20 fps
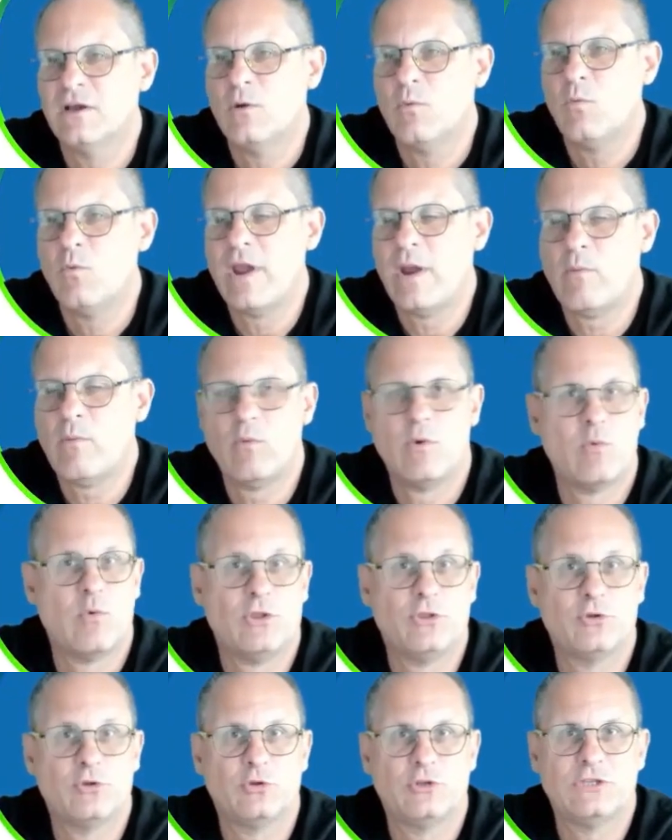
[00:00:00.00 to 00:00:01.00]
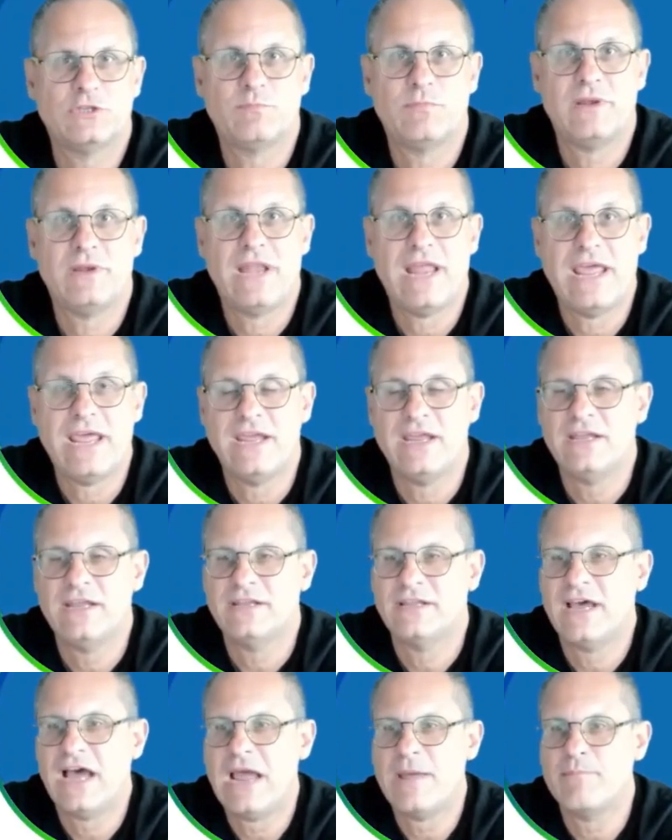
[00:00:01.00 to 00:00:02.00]
where we want to display
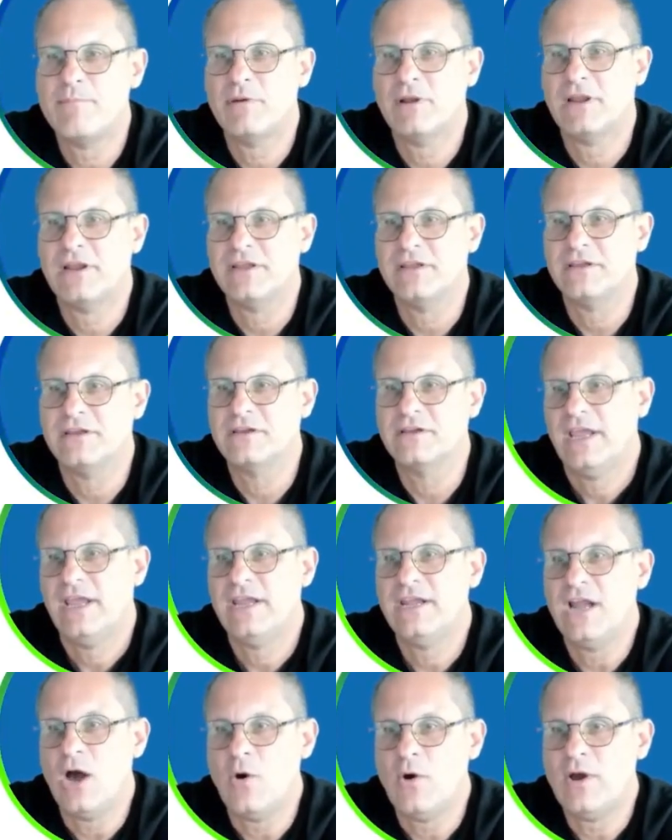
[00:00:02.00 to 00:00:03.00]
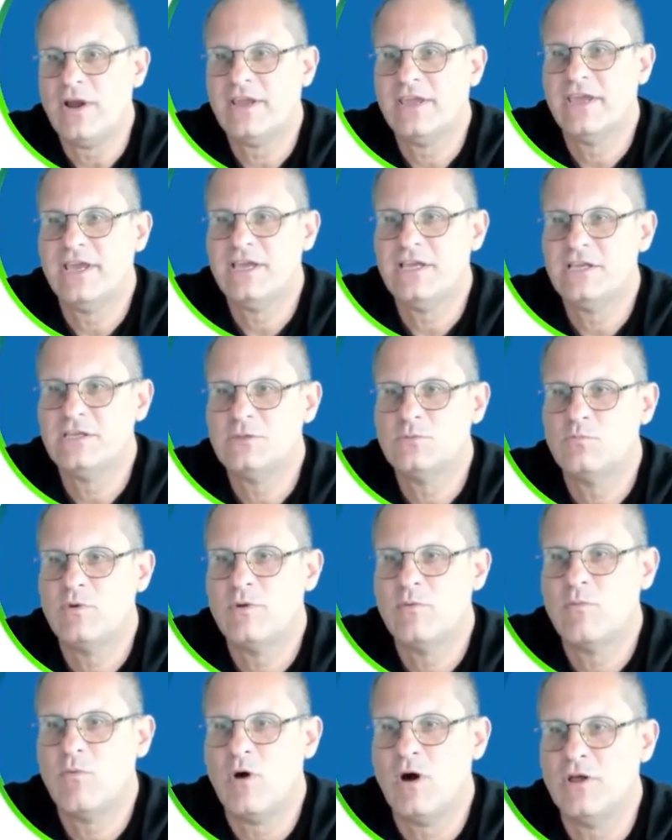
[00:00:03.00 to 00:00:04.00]
the hyperlink. In our case, we
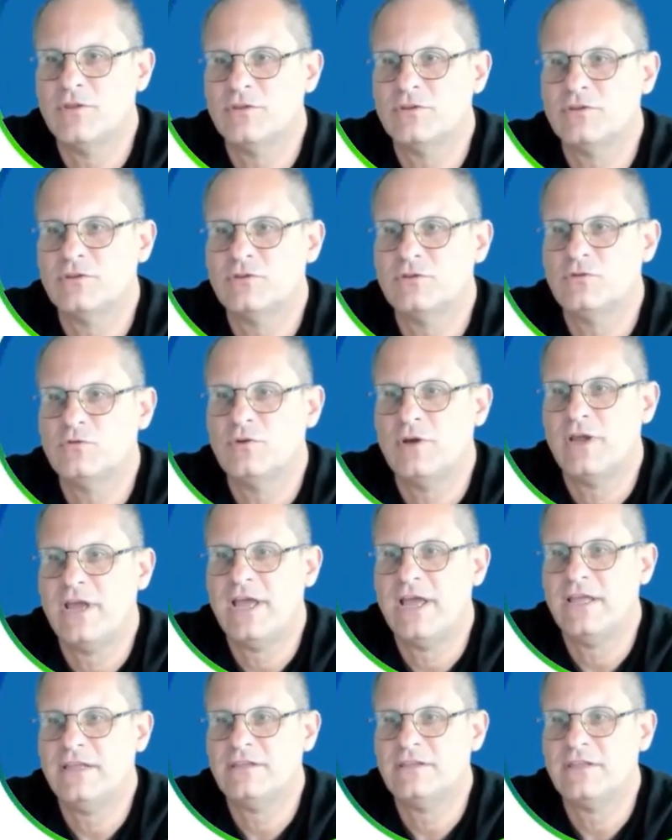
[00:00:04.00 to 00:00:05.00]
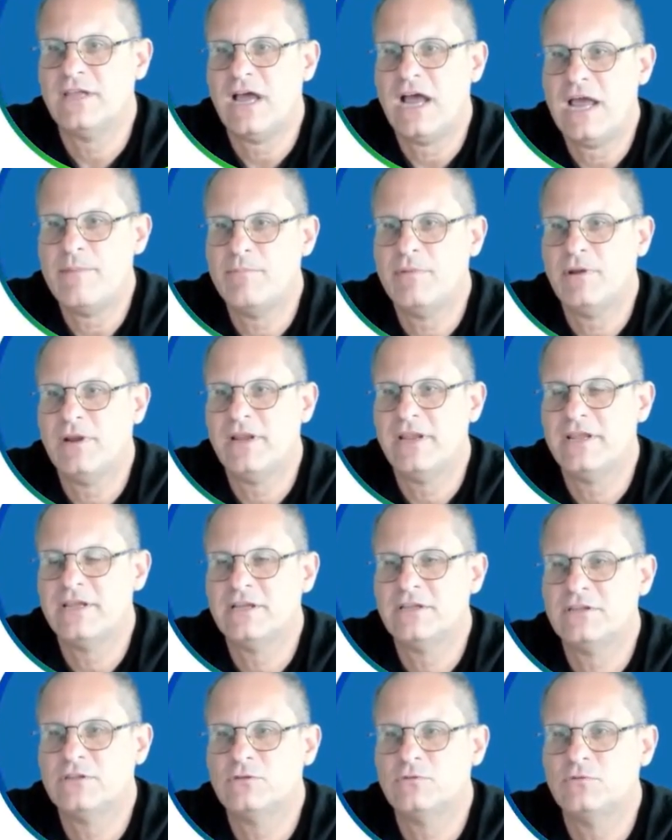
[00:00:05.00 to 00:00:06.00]
want to add the
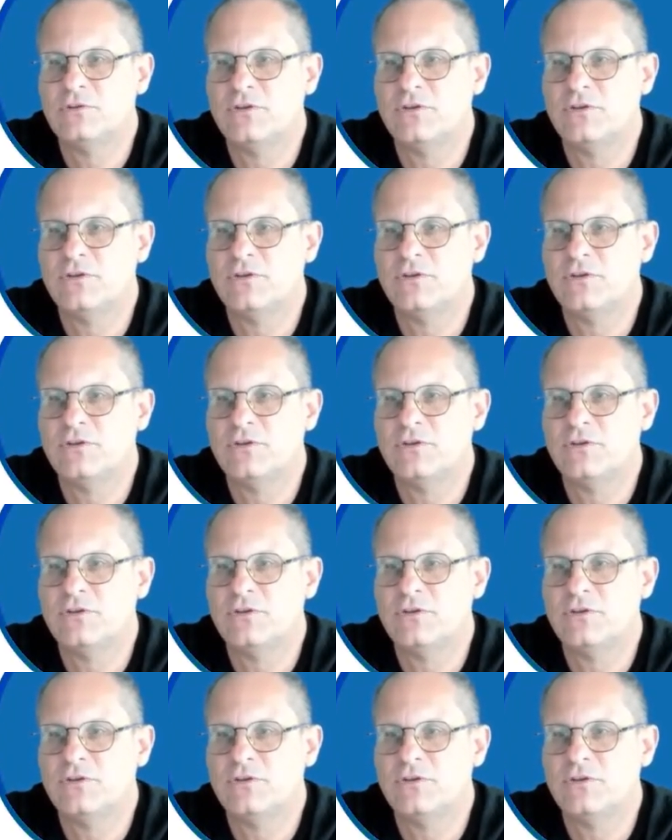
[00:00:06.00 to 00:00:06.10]
hyperlink to